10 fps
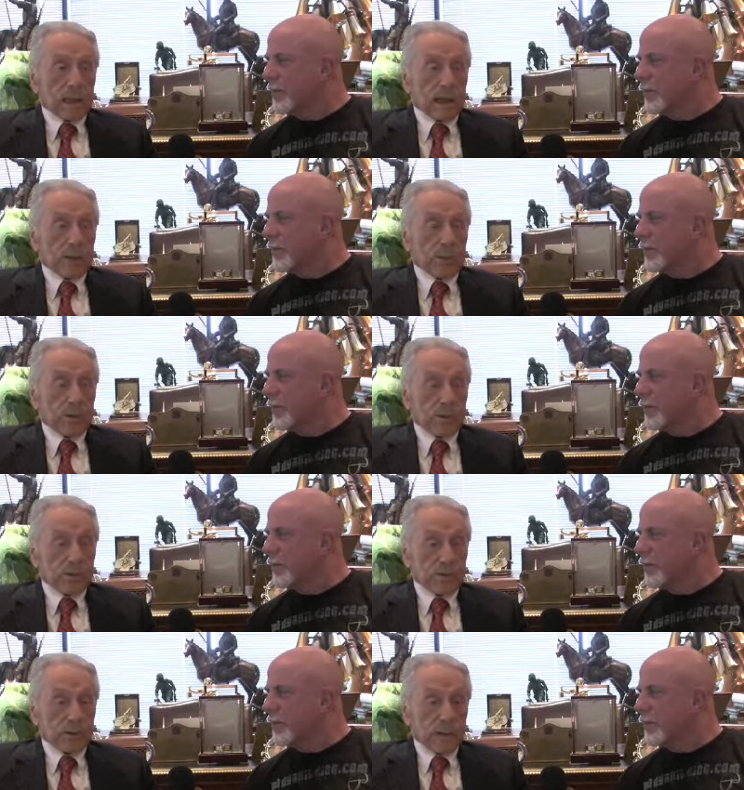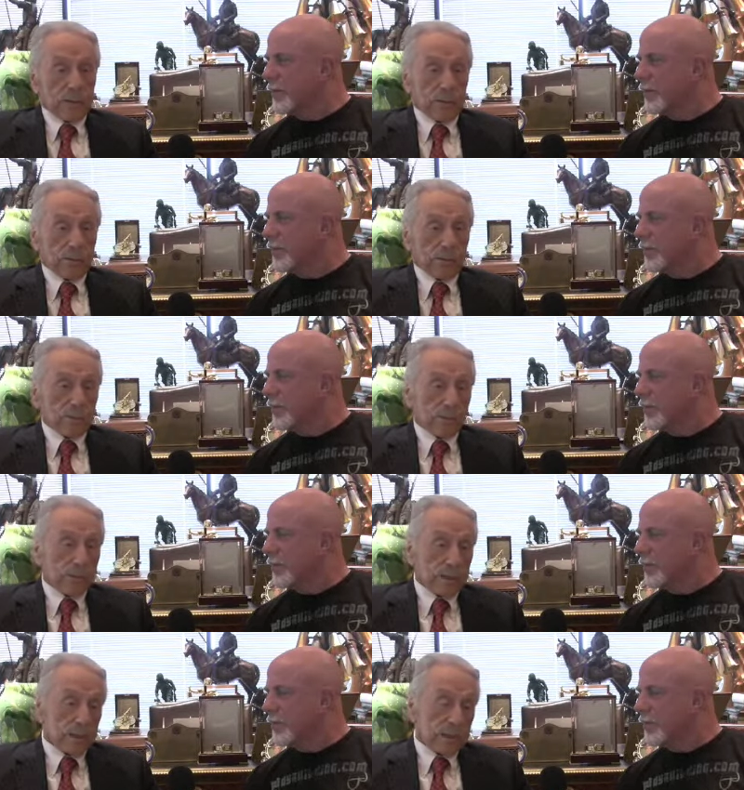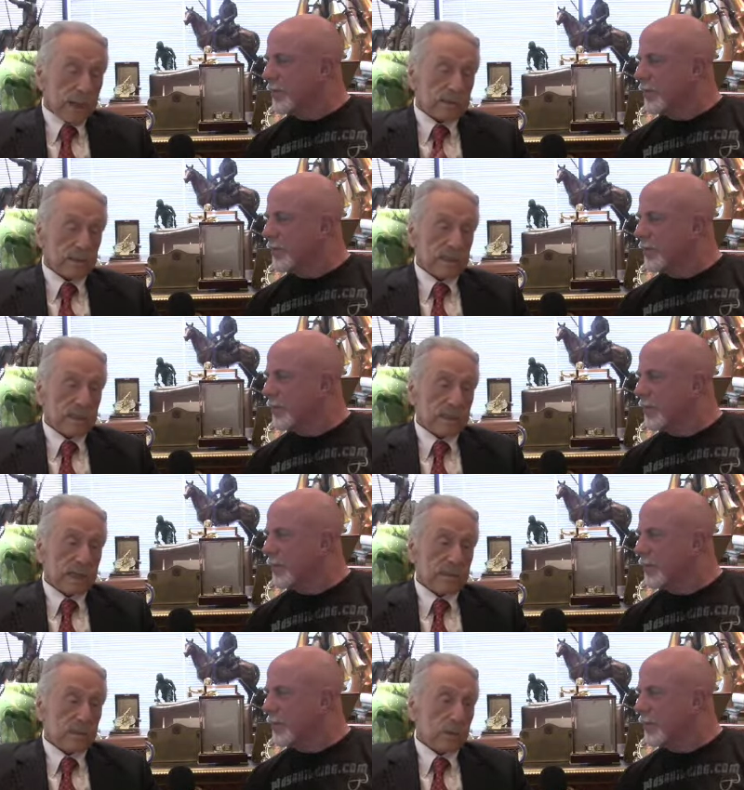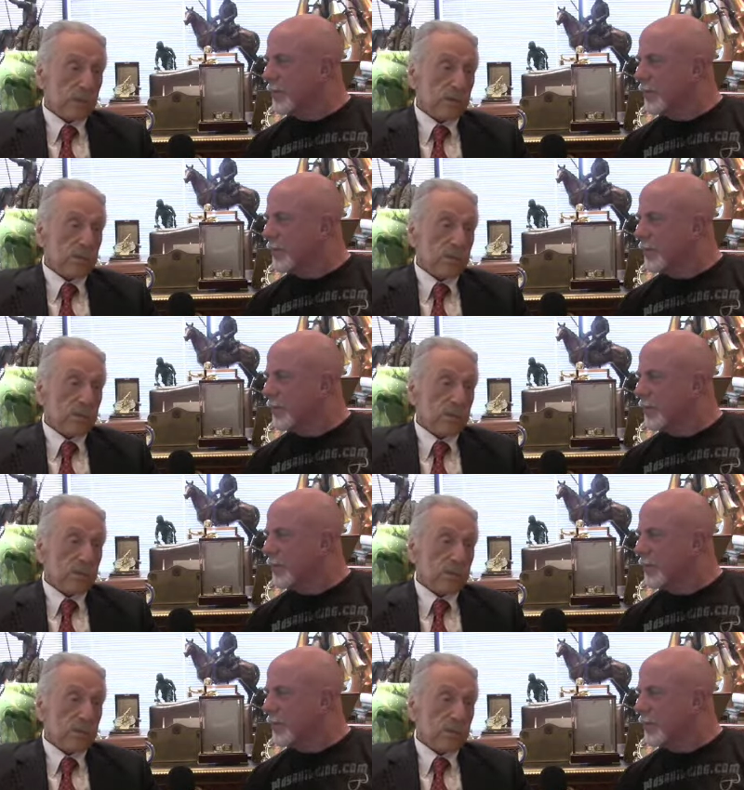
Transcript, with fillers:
Speaker 1: And when I went downstairs to go and